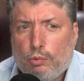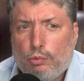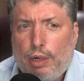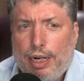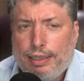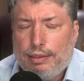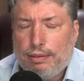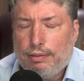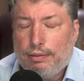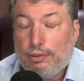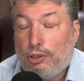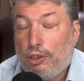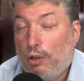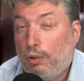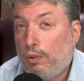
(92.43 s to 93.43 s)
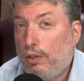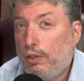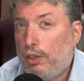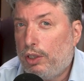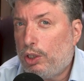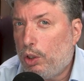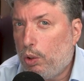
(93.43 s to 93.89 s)
Right. So
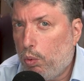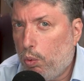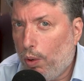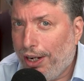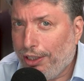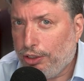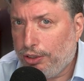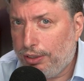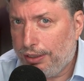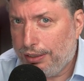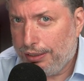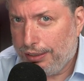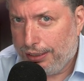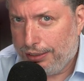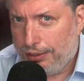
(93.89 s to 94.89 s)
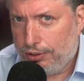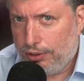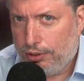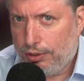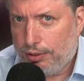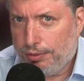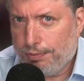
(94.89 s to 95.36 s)
the question
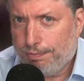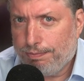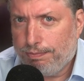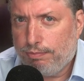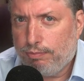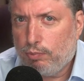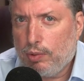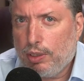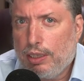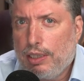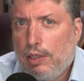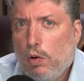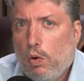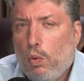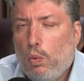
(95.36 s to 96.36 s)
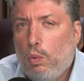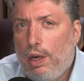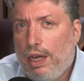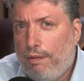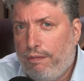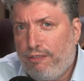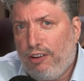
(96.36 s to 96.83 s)
is,
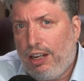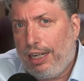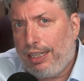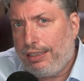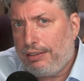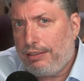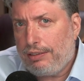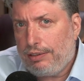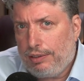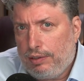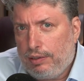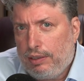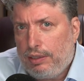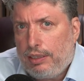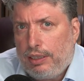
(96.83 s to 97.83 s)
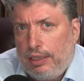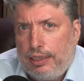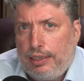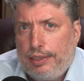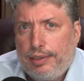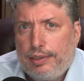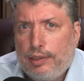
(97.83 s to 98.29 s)
we find
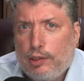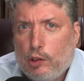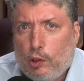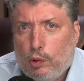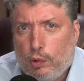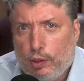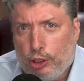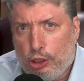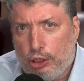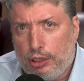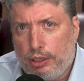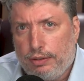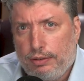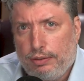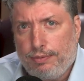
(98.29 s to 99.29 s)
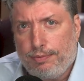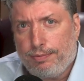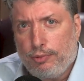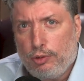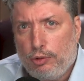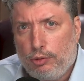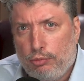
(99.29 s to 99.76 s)
the Christian
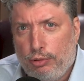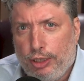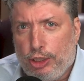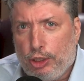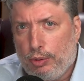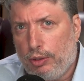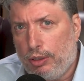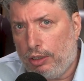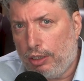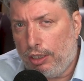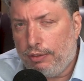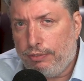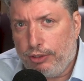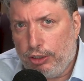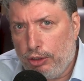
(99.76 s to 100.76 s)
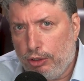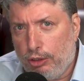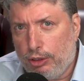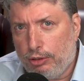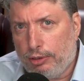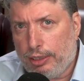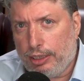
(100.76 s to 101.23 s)
ritual of the
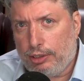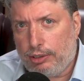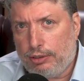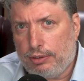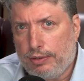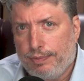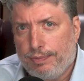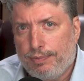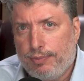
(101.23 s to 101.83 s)
Eucharist